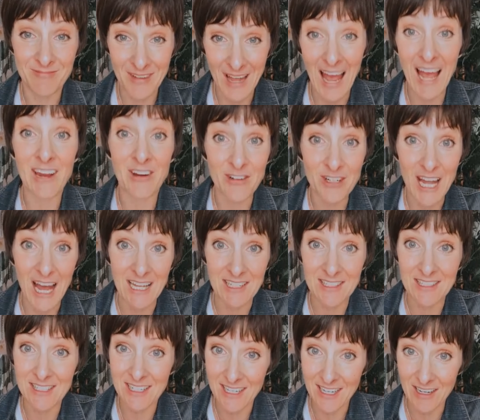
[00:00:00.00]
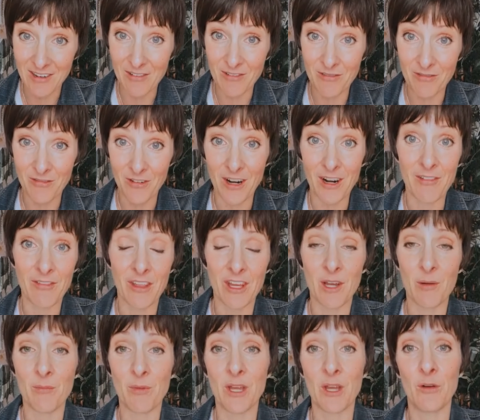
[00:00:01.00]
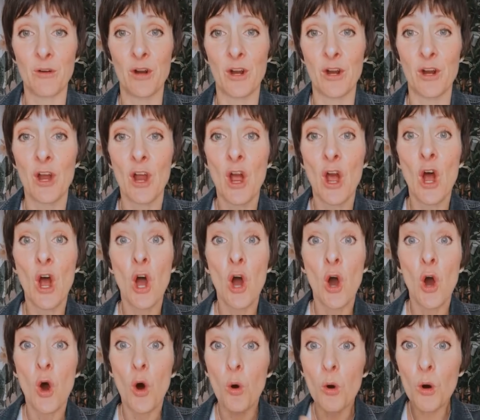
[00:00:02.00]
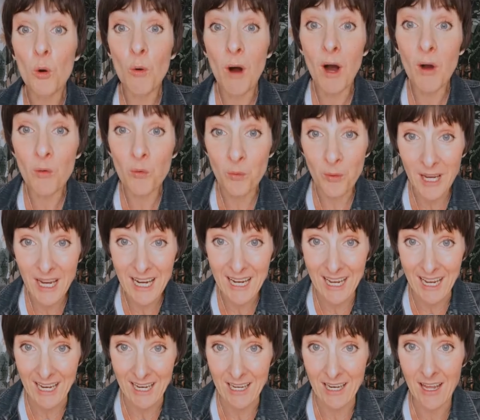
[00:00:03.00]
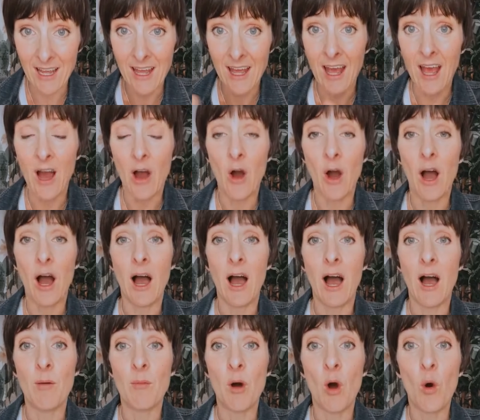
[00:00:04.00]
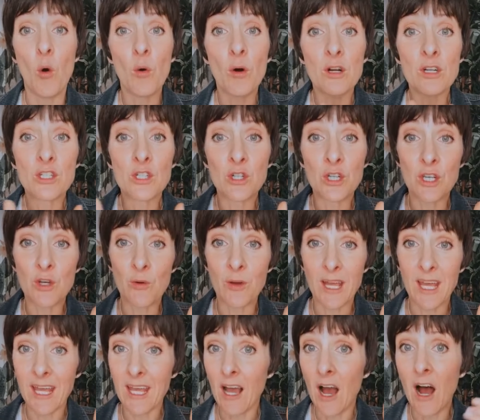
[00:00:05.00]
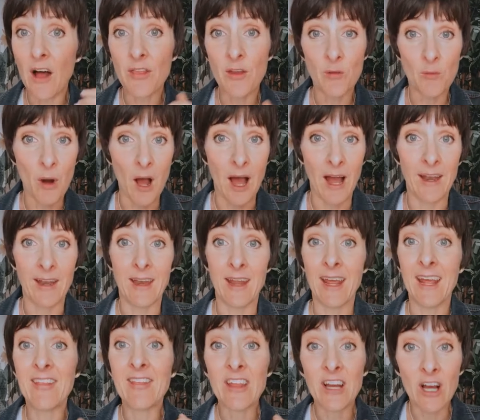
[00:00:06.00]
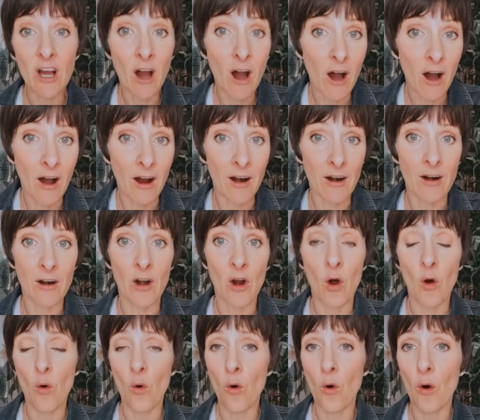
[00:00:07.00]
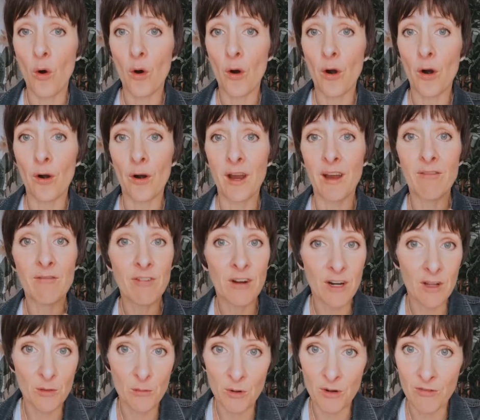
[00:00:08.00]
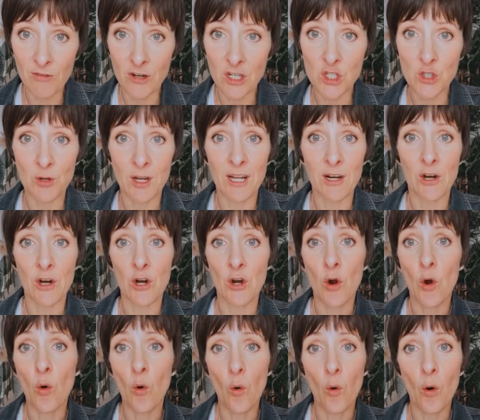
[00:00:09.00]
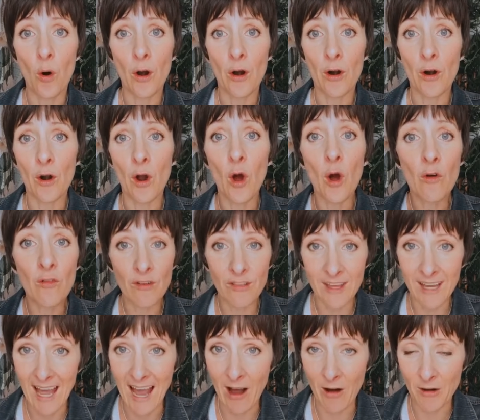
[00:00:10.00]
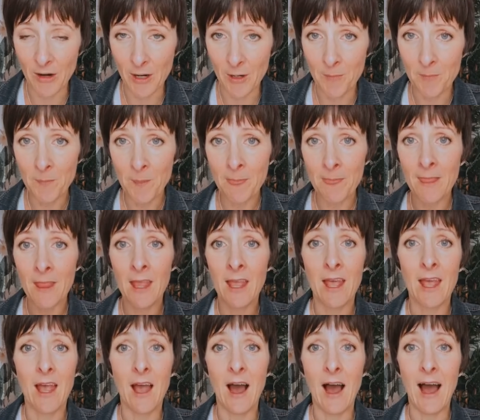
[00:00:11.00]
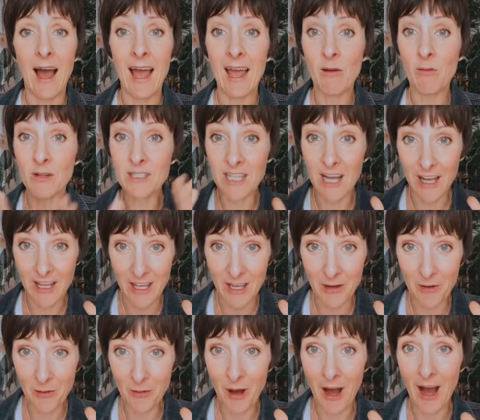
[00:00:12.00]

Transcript: at your desk in front of the computer or while reading? Um, or do you eat on the run, in the car, or in front of the refrigerator, or over the counter? I will tell you,